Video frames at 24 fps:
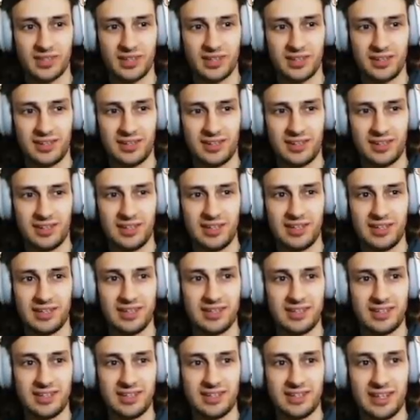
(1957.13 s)
nothing
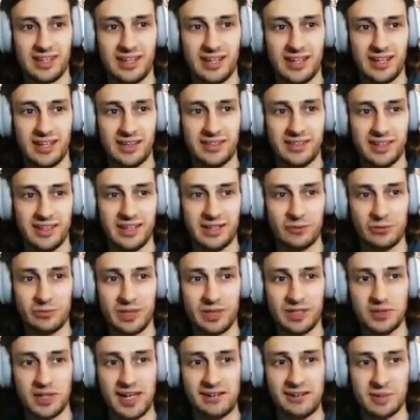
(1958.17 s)
that we've been doing here has
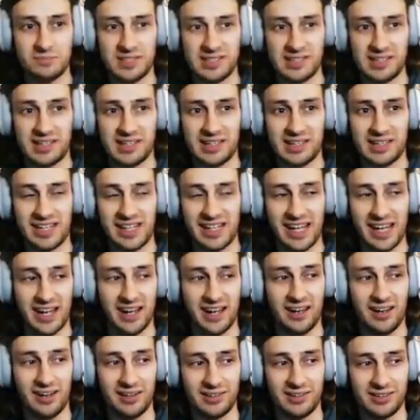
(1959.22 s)
been particularly
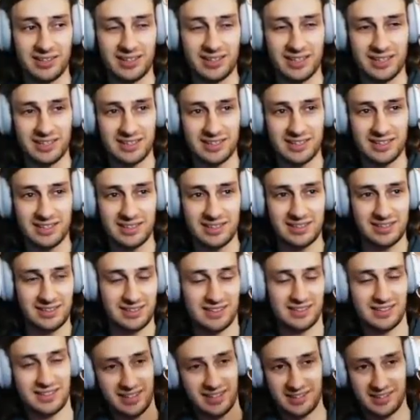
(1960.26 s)
hard. This is
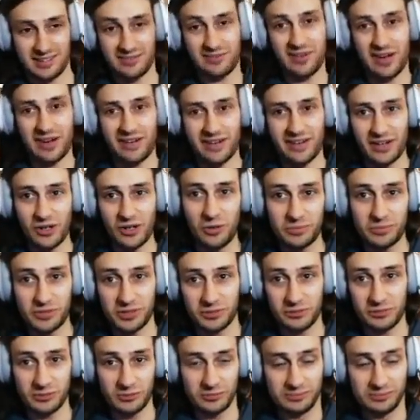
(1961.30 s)
just very optimal.